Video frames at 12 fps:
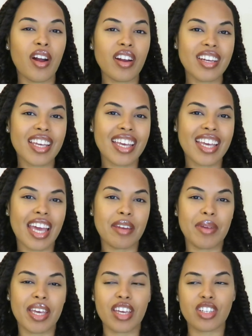parting and
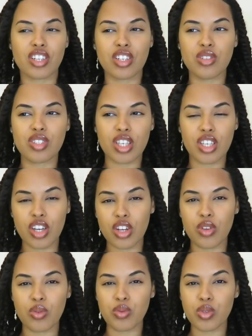making sure you secure
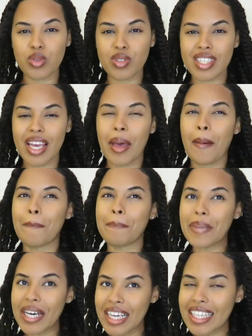the roots.
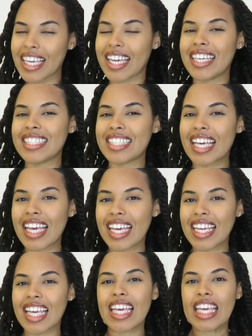But like I
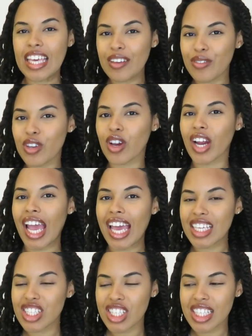said, if your
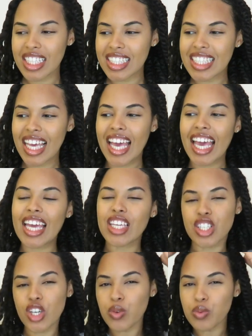edges
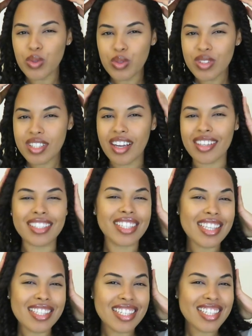and your roots are
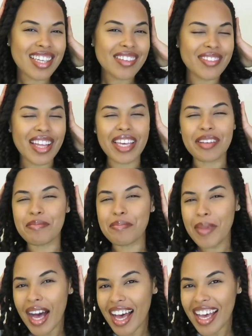sensitive like
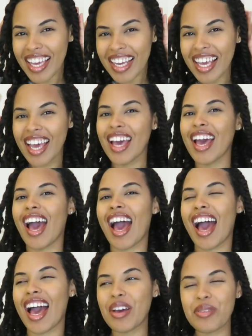mine,
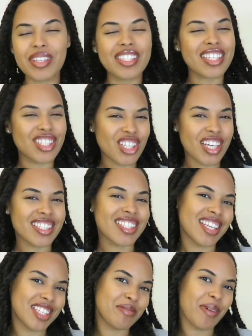I would suggest
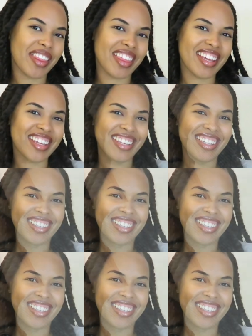this method.